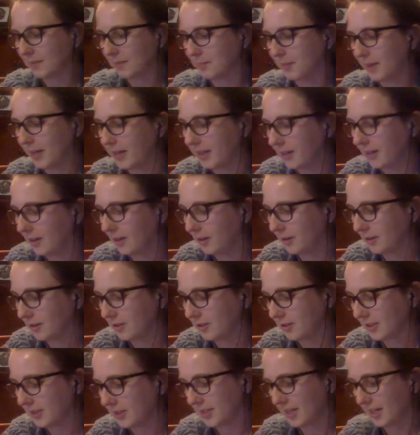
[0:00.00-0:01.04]
my article
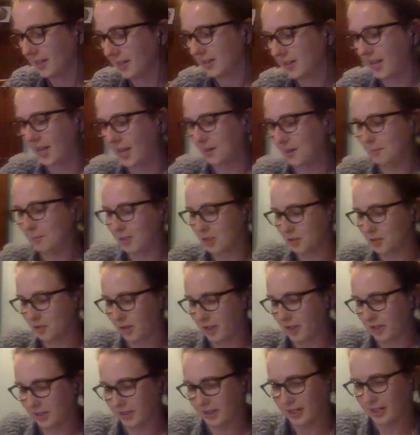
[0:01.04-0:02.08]
because I named the
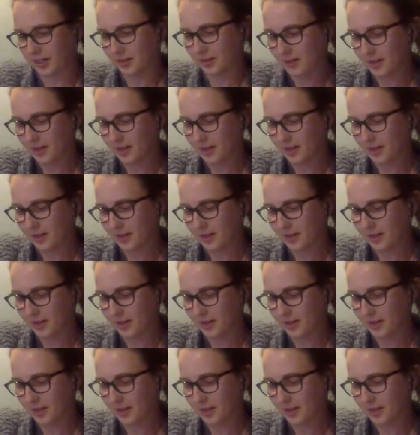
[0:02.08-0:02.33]
trail in it.